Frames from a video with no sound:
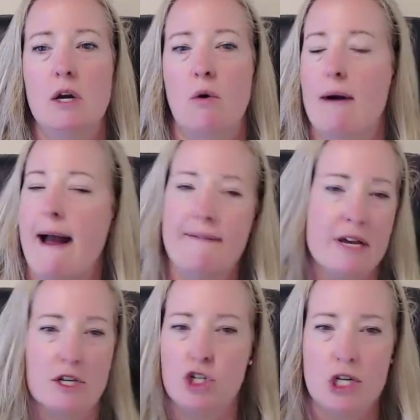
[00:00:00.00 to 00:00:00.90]
or
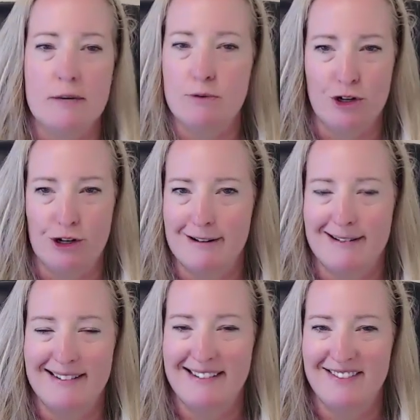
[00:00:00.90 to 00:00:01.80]
having a cheap
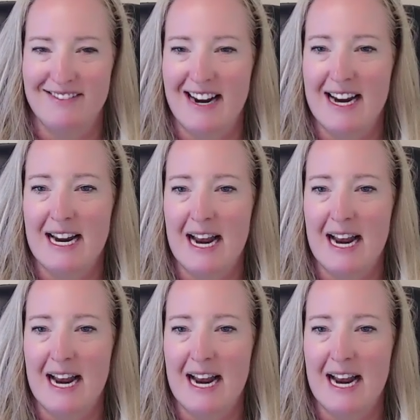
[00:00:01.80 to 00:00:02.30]
shirt, right?